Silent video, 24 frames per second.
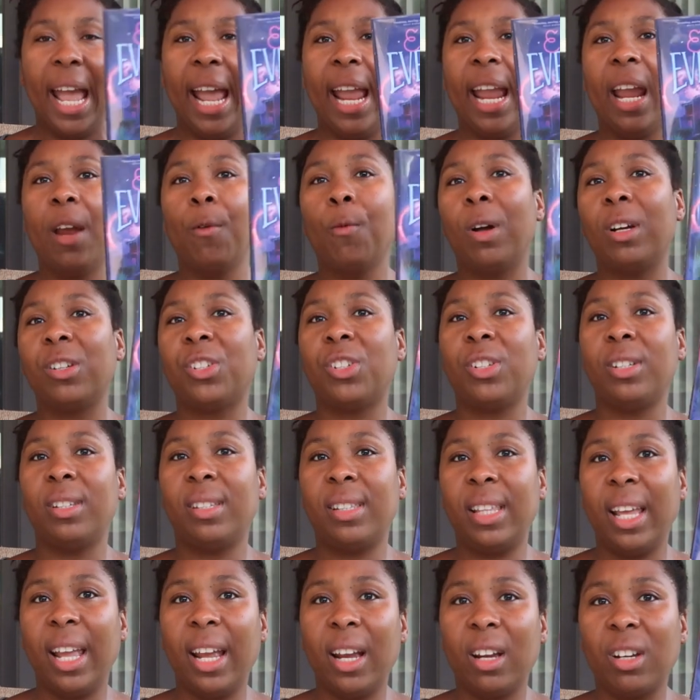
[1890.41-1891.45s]
And while
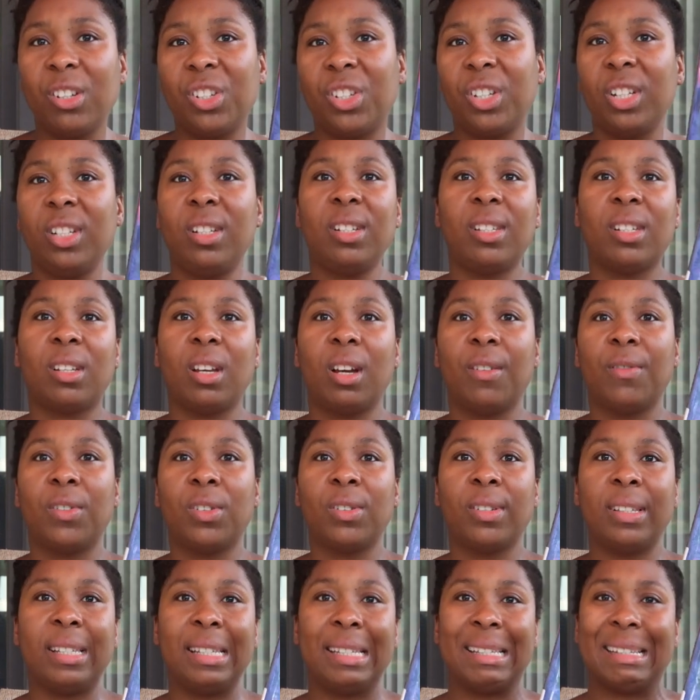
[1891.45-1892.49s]
she's there, she
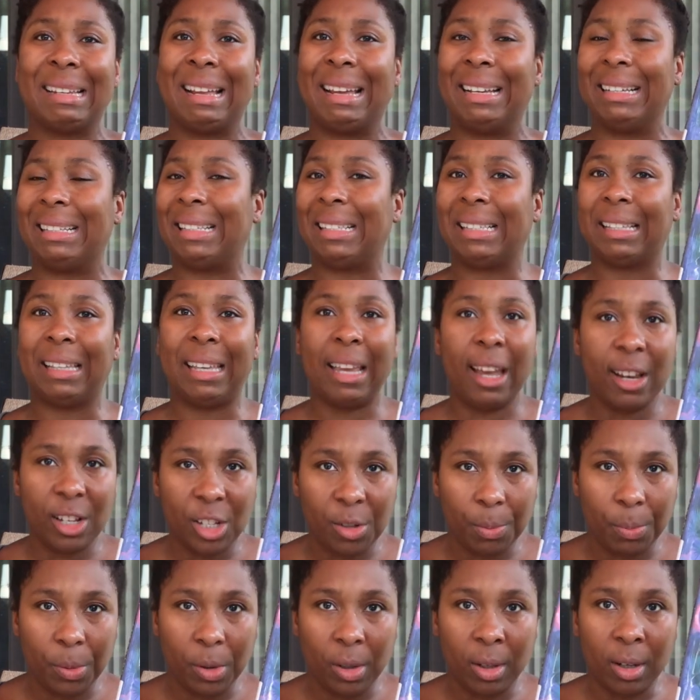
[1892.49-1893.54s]
discovers this like
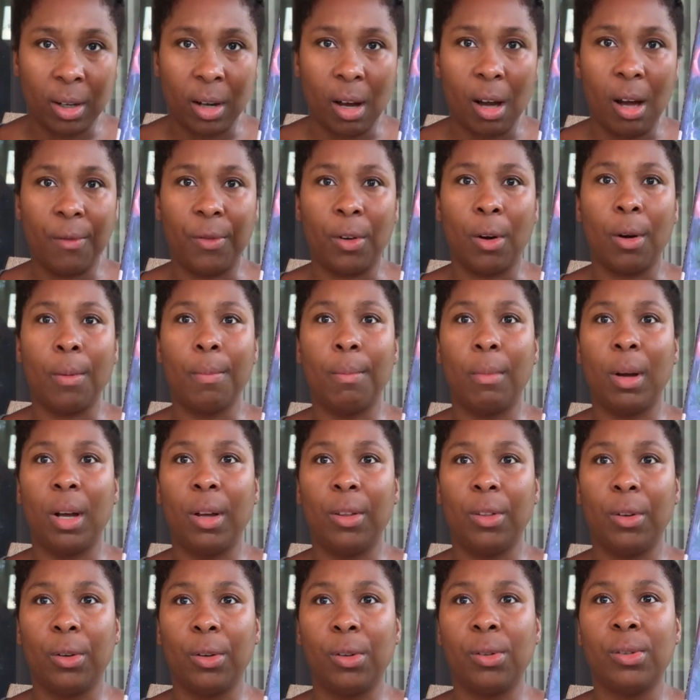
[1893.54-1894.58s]
sketchbook of her
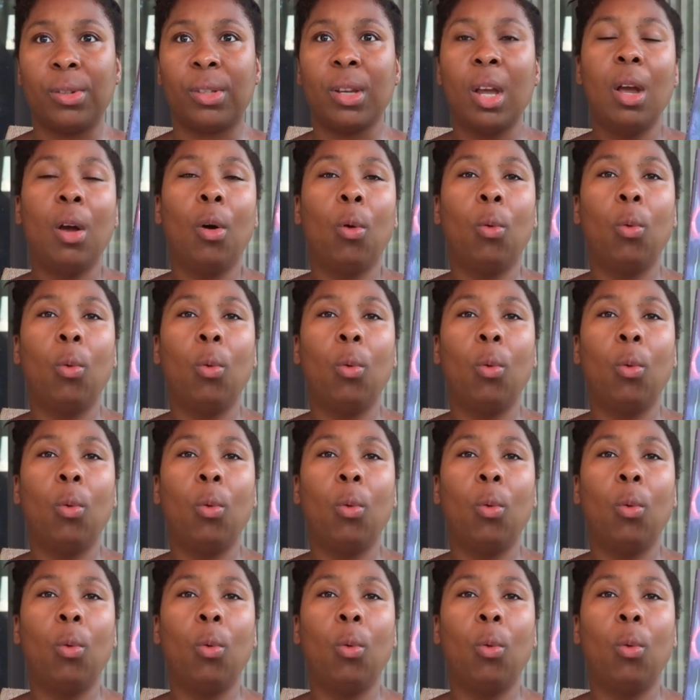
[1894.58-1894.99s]
mother's